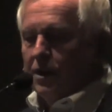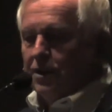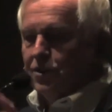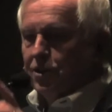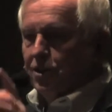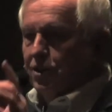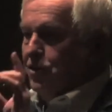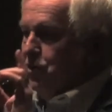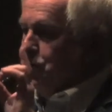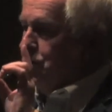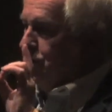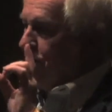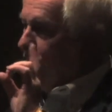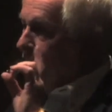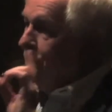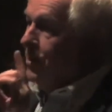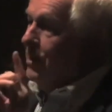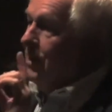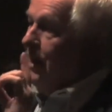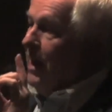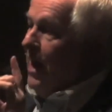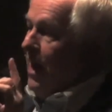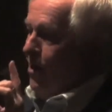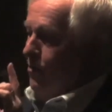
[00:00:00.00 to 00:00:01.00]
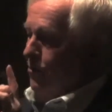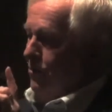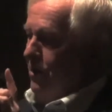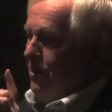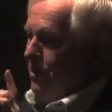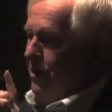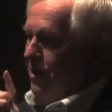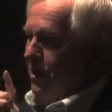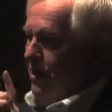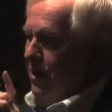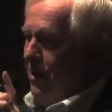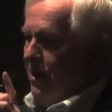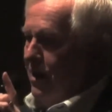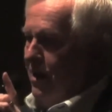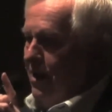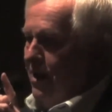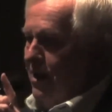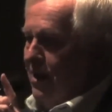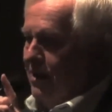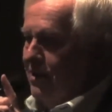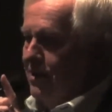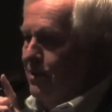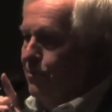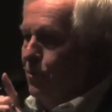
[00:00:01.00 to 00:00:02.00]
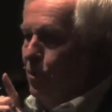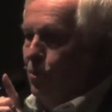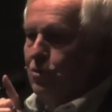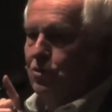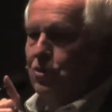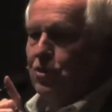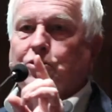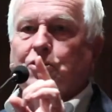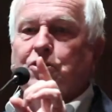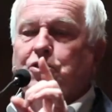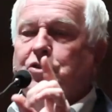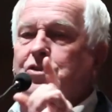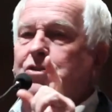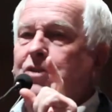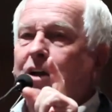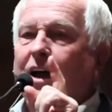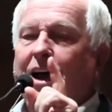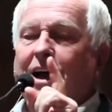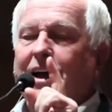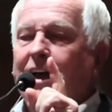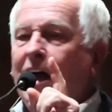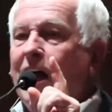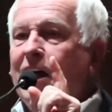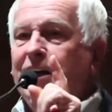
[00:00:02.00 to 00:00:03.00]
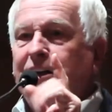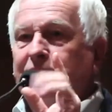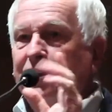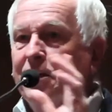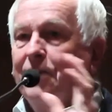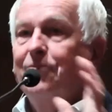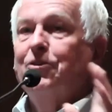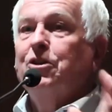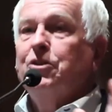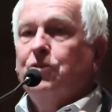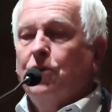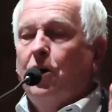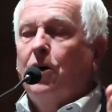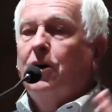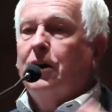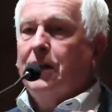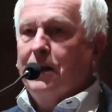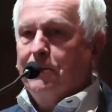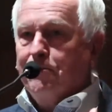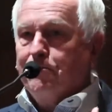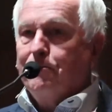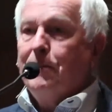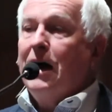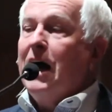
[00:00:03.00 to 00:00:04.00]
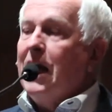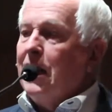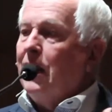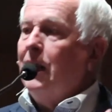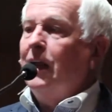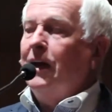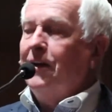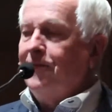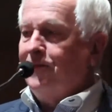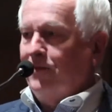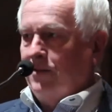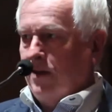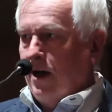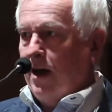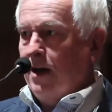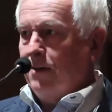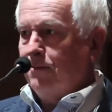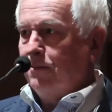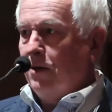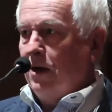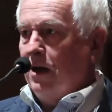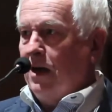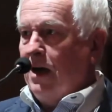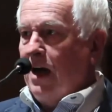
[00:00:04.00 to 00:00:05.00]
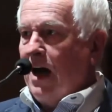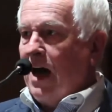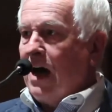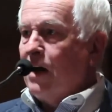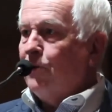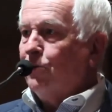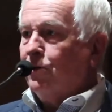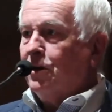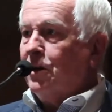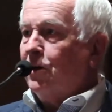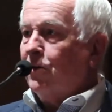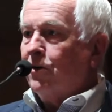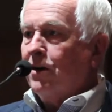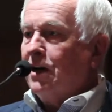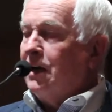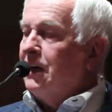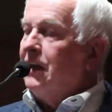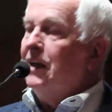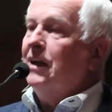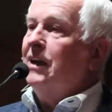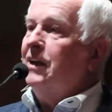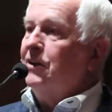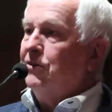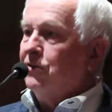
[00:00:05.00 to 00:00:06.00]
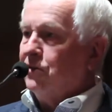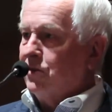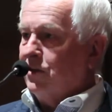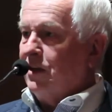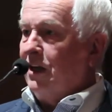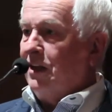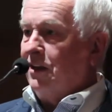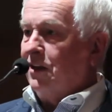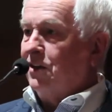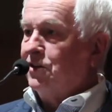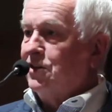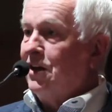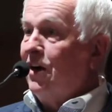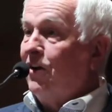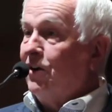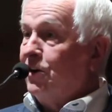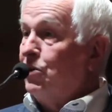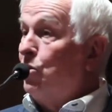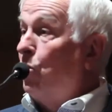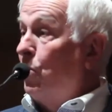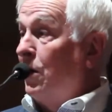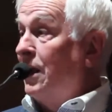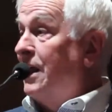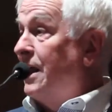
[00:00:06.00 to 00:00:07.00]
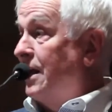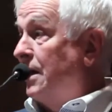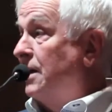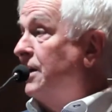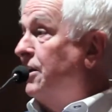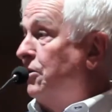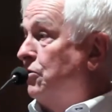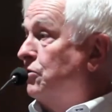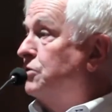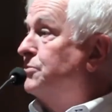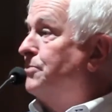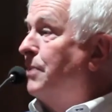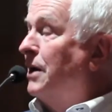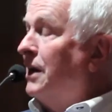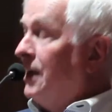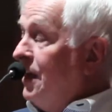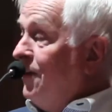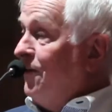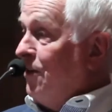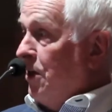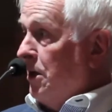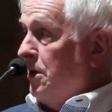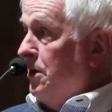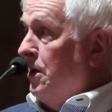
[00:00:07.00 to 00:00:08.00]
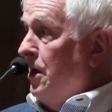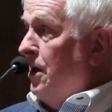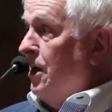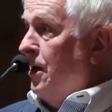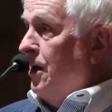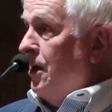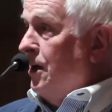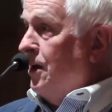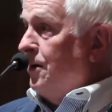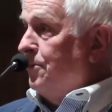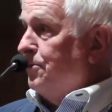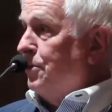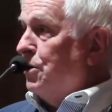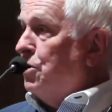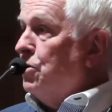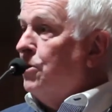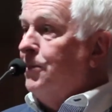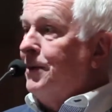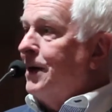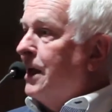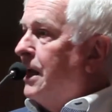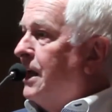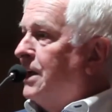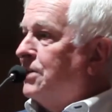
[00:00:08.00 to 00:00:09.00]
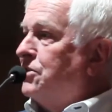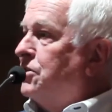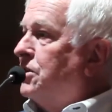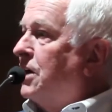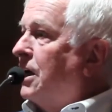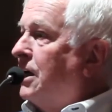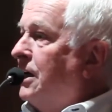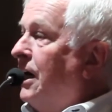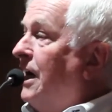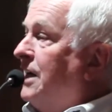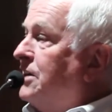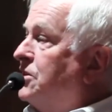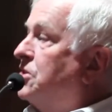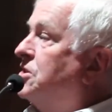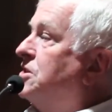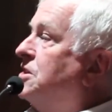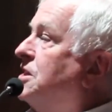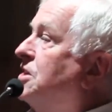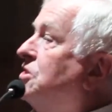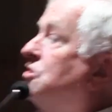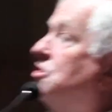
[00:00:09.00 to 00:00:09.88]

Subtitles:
She started out the most, I never thought in my lifetime I would hear any leader say this. Now, I know a lot of leaders believe it, but nobody has the guts to